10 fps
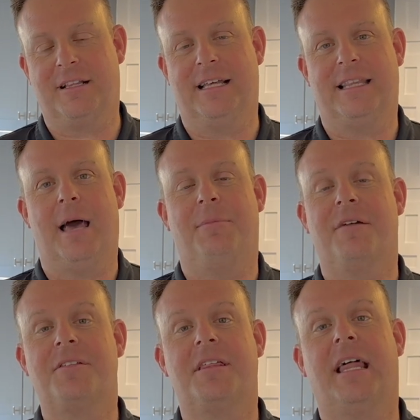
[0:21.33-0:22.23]
like that, but
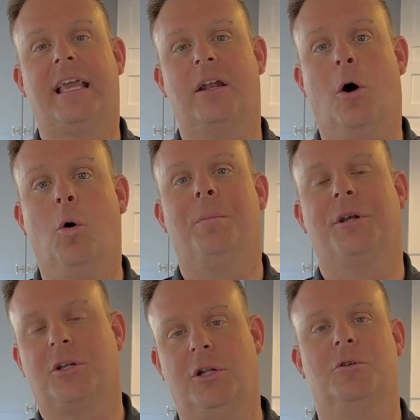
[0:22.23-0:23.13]
everything that I can open,
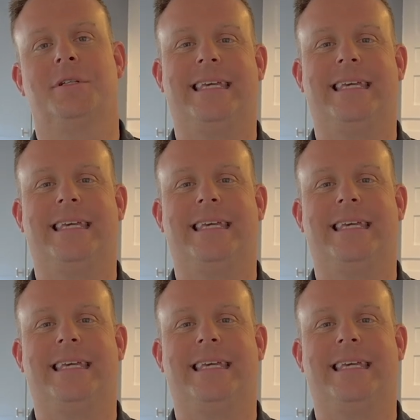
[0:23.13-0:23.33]
close,